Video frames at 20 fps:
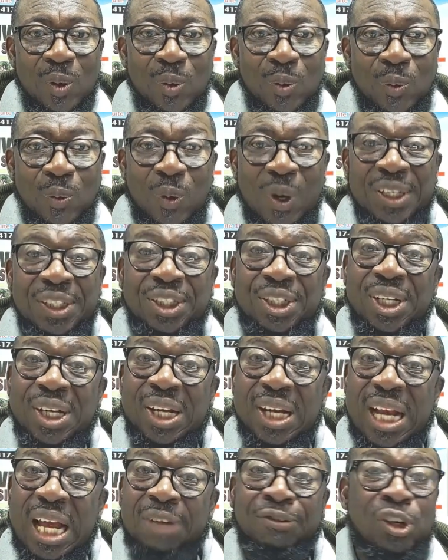When she
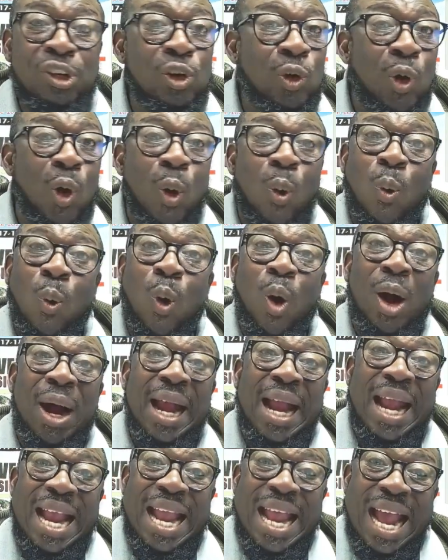left, no one
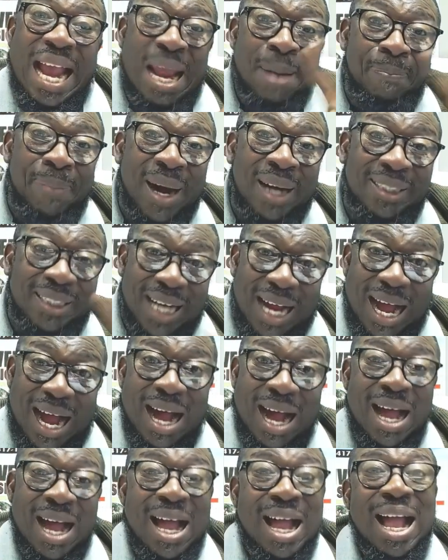hear about
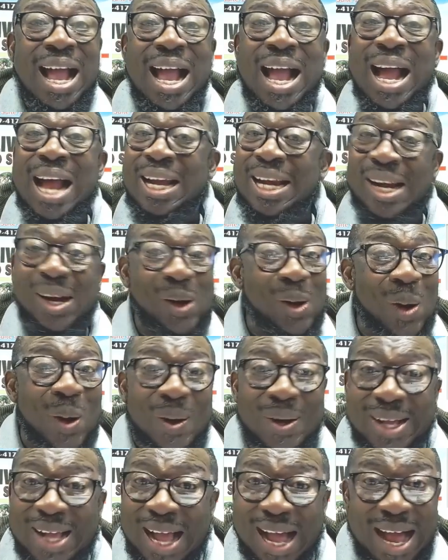her any
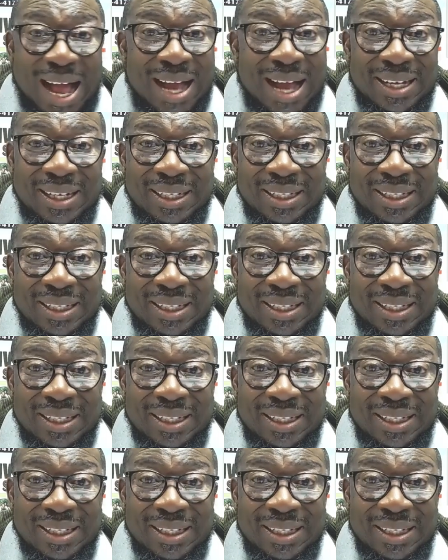longer.